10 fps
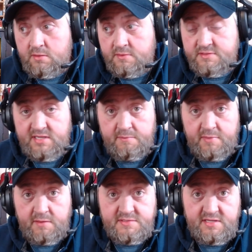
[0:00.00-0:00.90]
We'll see that
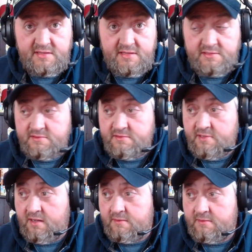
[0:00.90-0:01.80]
BBC thing too
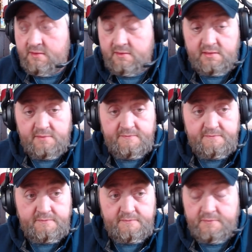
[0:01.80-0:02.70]
loud. They'll end up
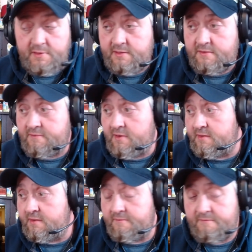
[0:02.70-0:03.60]
fucking
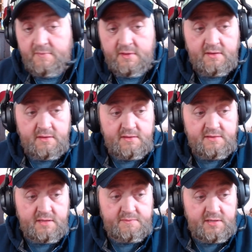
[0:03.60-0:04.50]
threatening to
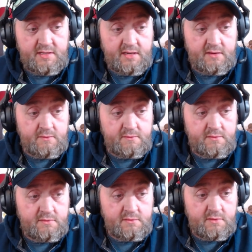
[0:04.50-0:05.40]
take me down.
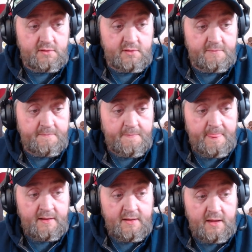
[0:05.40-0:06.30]
I don't know.
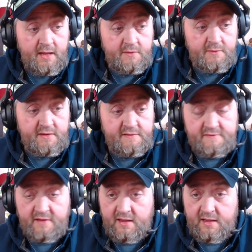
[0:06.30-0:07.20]

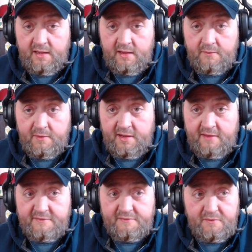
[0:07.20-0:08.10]
Anyways, we're going to
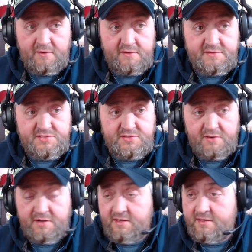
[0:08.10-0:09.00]
give this a whirl. It's a
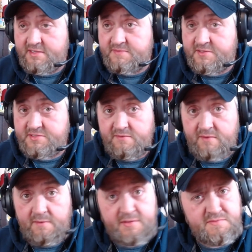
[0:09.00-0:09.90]
shorty. It's Michelin
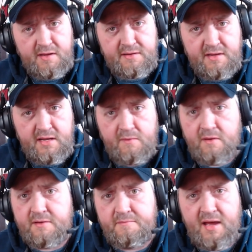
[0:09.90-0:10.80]
Webb. It's Monday.
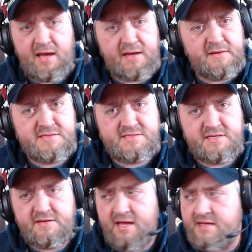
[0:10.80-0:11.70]
Welcome back. Good to
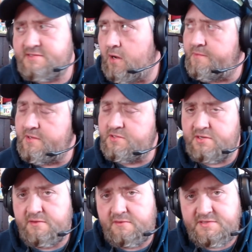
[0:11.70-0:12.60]
see you guys. I hope you
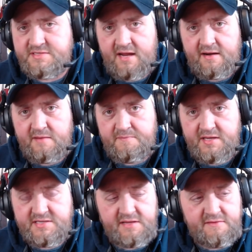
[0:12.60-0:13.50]
enjoyed the little Saturday
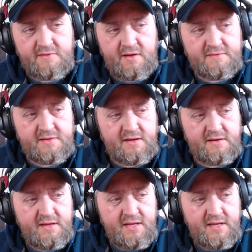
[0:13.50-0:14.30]
piece I threw out there.